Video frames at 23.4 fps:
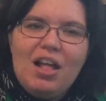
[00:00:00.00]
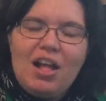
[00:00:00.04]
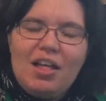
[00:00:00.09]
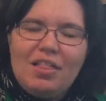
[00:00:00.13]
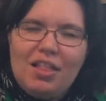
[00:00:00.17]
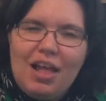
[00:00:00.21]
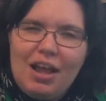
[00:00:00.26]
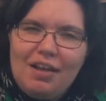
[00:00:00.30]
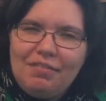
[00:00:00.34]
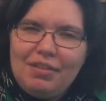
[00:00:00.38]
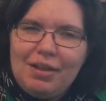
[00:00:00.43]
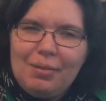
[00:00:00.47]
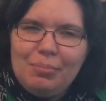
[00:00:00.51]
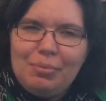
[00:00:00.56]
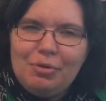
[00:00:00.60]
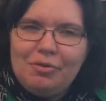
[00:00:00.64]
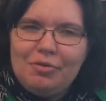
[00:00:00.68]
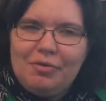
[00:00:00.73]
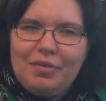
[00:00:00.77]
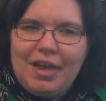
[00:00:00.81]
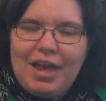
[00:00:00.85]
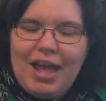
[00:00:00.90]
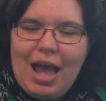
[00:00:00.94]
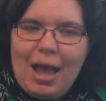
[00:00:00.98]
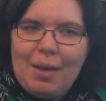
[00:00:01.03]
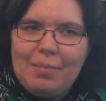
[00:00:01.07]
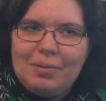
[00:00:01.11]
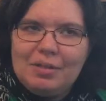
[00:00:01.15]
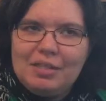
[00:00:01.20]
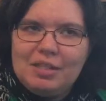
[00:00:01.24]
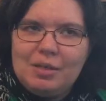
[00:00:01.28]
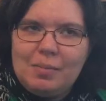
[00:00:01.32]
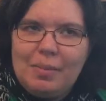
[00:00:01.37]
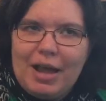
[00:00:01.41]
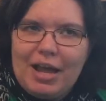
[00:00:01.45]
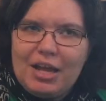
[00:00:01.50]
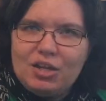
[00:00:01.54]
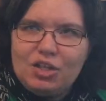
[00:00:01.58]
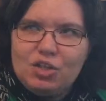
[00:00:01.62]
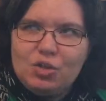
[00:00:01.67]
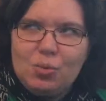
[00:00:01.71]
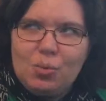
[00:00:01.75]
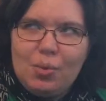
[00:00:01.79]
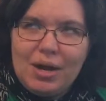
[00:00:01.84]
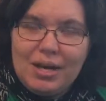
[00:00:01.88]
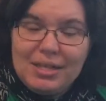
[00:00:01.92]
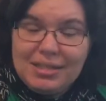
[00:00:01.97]
The Lifeline Book Fair happens about
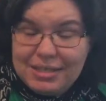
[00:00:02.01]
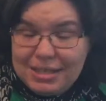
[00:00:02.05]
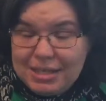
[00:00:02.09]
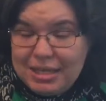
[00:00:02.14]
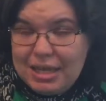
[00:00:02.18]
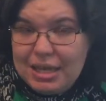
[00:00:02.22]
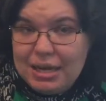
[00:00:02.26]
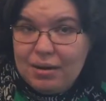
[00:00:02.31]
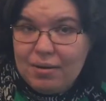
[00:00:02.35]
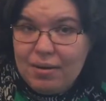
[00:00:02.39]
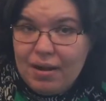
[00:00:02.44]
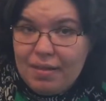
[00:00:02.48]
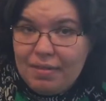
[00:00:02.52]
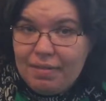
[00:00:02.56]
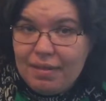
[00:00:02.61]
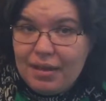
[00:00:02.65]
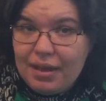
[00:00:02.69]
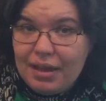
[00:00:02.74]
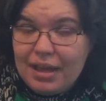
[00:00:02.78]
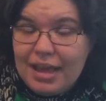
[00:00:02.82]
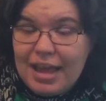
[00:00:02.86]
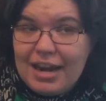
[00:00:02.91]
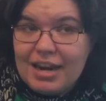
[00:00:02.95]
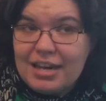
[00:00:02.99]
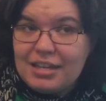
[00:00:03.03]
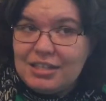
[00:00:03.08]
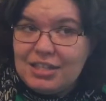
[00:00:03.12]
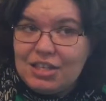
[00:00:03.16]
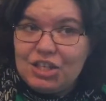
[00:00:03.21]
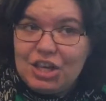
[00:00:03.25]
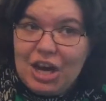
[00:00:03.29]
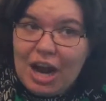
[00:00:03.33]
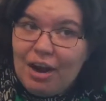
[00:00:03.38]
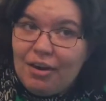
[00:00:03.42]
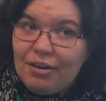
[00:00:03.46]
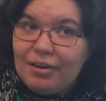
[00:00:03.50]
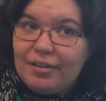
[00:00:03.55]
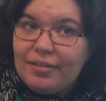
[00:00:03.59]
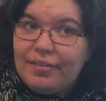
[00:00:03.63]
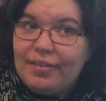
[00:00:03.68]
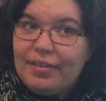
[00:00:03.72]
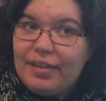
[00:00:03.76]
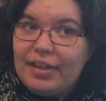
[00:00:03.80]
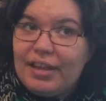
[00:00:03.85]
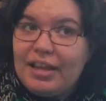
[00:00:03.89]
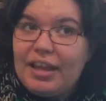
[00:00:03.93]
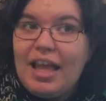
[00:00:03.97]
twice a year, I think, and it's a charity
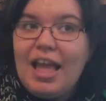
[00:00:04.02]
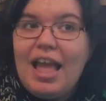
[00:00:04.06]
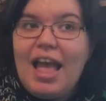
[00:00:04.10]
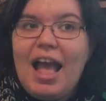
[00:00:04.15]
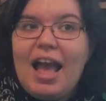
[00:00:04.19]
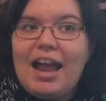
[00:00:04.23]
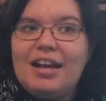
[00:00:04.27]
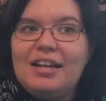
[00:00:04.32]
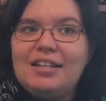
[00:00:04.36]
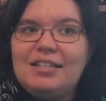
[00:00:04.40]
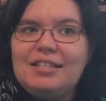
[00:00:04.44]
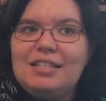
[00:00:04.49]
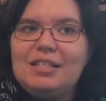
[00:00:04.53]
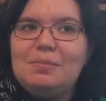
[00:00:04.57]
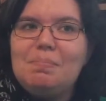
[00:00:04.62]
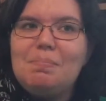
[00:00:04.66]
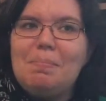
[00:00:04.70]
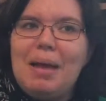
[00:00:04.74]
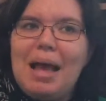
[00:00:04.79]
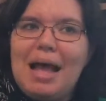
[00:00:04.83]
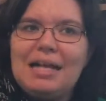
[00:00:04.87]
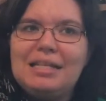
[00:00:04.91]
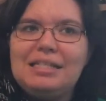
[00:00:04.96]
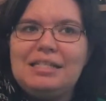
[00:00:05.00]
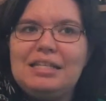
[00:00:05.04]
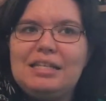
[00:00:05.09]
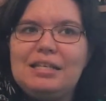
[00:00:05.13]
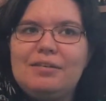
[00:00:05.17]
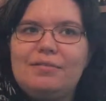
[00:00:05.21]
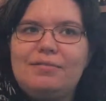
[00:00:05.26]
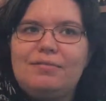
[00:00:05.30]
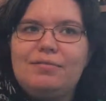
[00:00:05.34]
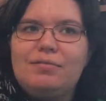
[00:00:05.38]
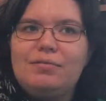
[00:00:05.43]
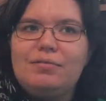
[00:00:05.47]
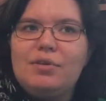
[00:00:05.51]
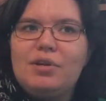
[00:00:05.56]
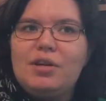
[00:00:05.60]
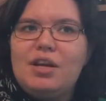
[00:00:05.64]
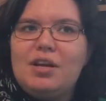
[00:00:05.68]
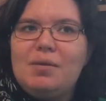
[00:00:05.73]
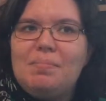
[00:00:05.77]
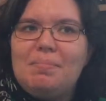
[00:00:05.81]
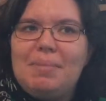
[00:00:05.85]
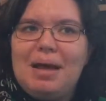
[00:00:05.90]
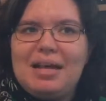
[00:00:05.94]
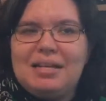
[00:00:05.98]
thing, and it's this massive,
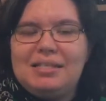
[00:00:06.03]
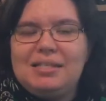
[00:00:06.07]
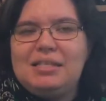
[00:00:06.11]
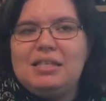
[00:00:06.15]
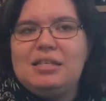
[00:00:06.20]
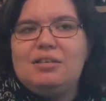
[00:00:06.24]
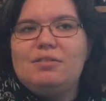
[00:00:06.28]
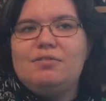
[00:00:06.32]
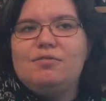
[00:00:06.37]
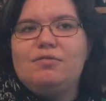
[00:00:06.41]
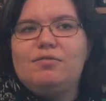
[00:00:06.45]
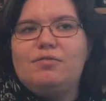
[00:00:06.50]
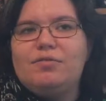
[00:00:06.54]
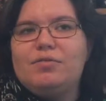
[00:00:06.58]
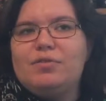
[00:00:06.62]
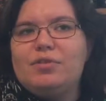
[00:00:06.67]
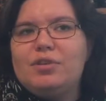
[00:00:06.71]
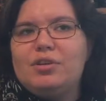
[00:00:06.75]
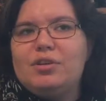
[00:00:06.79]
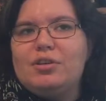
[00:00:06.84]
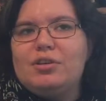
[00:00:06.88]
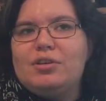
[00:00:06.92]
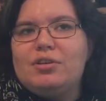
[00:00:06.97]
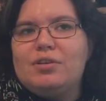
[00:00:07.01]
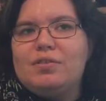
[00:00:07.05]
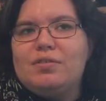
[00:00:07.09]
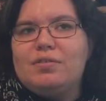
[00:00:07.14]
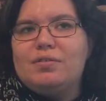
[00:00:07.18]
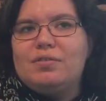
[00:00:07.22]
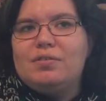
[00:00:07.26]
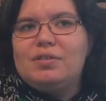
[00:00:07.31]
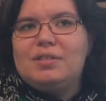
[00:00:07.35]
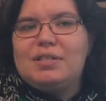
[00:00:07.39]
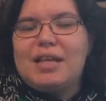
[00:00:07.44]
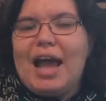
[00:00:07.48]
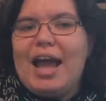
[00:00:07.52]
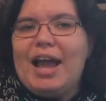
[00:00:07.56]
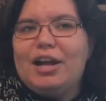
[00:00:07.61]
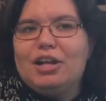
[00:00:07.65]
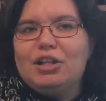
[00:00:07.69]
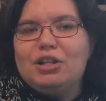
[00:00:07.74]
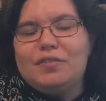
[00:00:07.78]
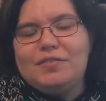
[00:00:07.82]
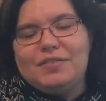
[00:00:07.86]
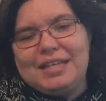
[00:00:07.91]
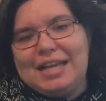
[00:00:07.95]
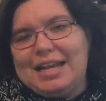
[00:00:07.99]
massive
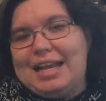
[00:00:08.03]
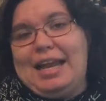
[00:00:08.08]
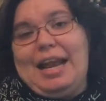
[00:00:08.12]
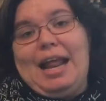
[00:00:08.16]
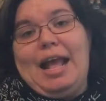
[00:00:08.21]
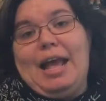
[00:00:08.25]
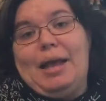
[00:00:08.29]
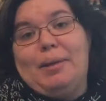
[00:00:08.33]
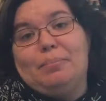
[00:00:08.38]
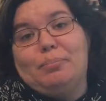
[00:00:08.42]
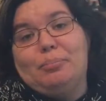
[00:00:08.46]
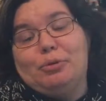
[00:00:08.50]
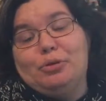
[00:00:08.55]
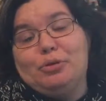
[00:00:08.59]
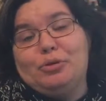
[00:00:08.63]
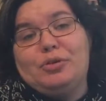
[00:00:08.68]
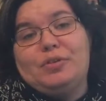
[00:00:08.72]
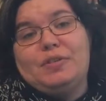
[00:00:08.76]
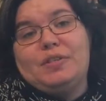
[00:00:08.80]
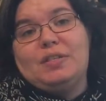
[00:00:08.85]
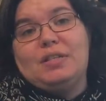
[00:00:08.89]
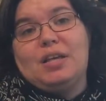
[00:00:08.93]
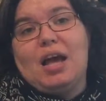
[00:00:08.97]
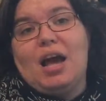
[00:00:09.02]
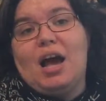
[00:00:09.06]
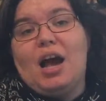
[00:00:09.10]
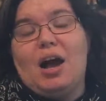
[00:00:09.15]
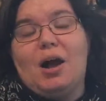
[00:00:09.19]
sale of secondhand books.